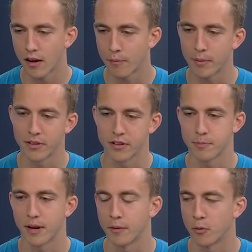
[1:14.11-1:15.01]
Maybe they're
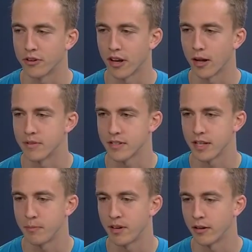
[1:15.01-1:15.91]
spending more time
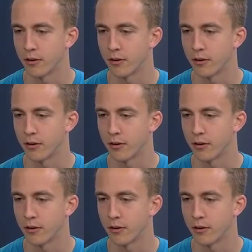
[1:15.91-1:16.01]
sleeping,